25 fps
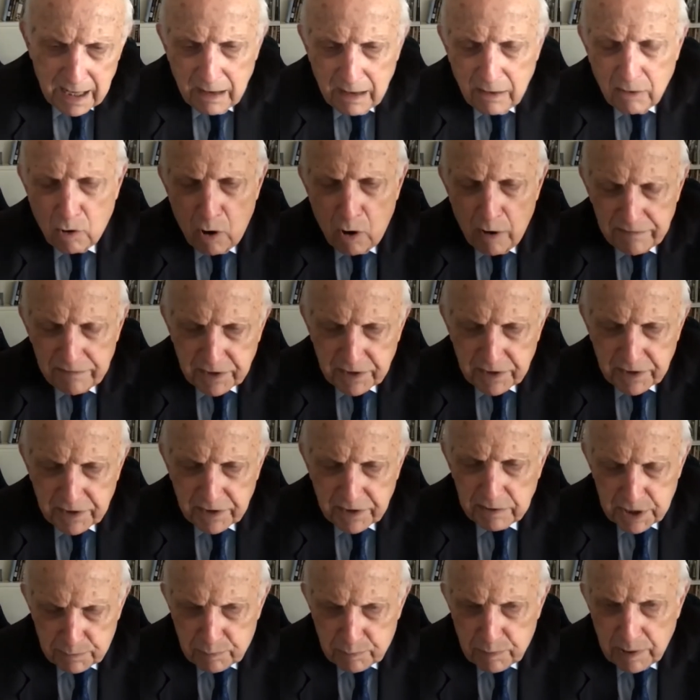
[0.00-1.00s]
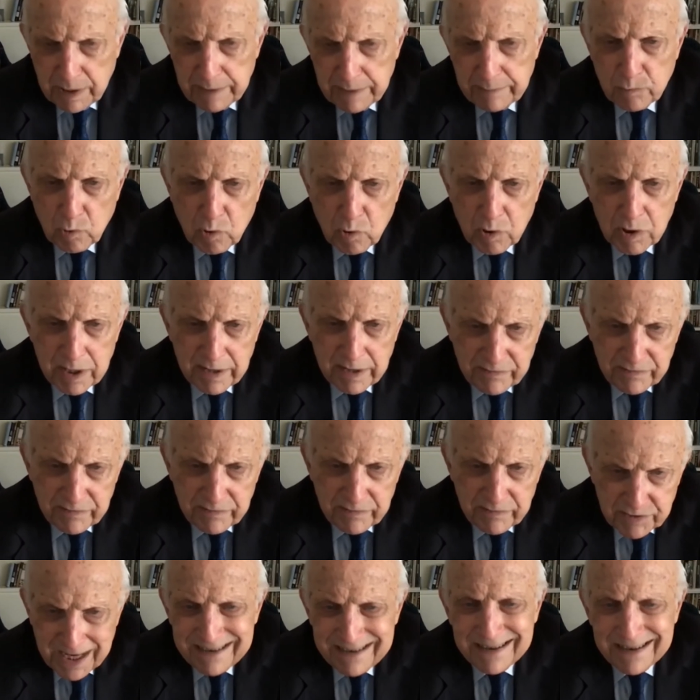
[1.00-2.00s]
off the Supreme Court
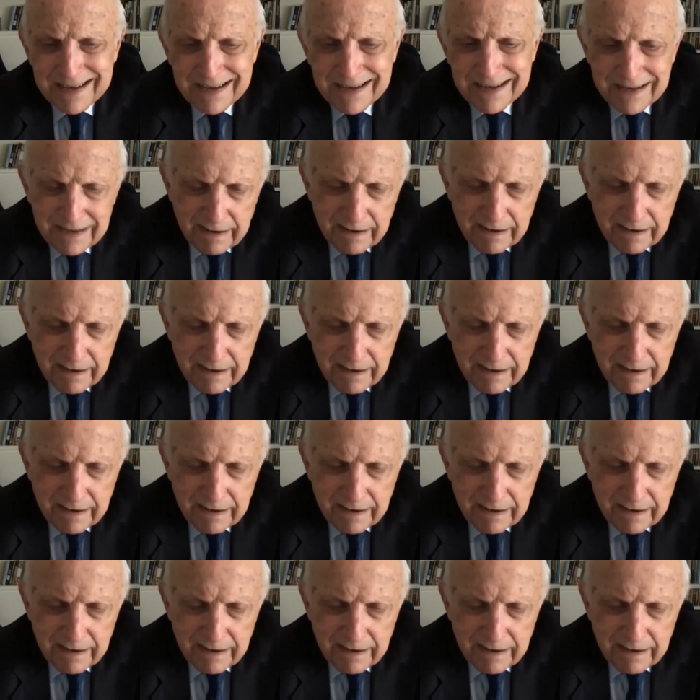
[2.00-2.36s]
have said